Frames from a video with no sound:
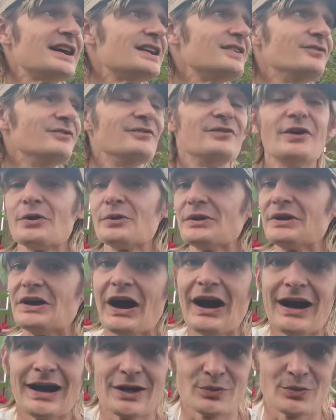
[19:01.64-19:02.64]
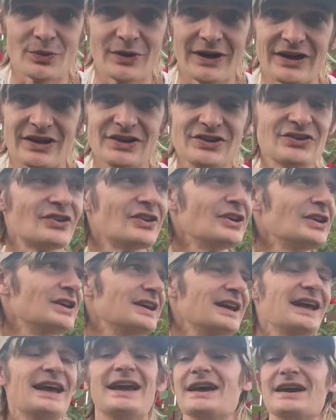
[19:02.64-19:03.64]
at a very high rate,
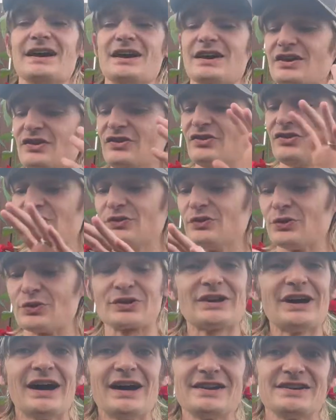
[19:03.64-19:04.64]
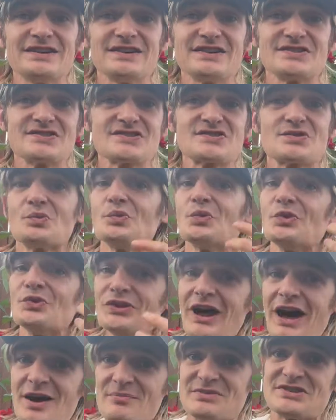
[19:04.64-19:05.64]
and your cuttings will
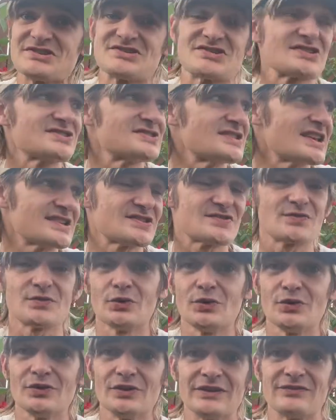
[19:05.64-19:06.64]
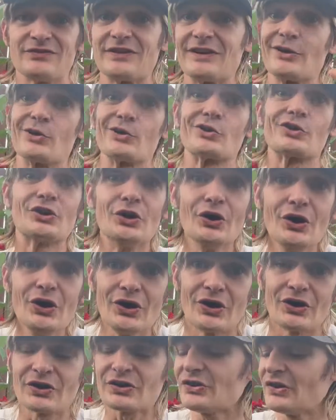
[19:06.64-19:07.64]
not be successful if they are
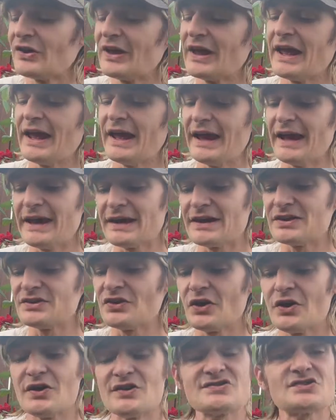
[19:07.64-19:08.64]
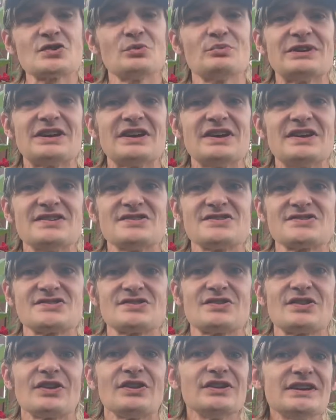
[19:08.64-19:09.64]
cooked. And also because
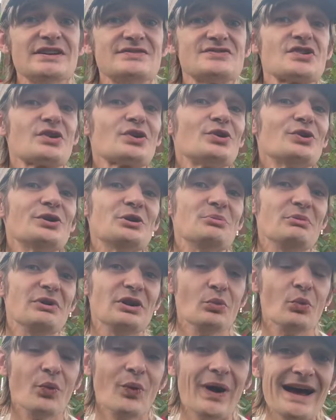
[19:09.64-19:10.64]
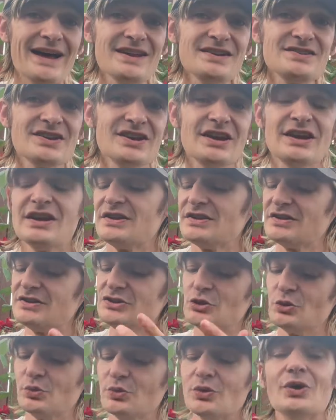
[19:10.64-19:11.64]
the leaves are going to be wet,
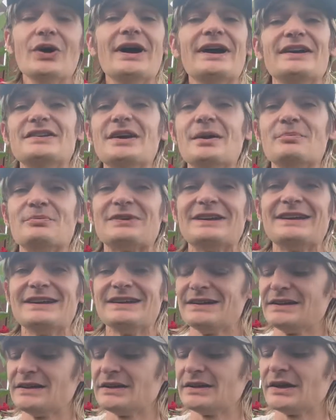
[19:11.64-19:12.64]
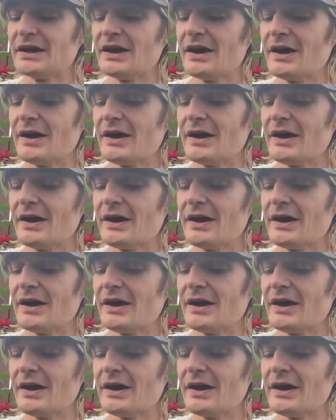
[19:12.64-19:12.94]
you will end up getting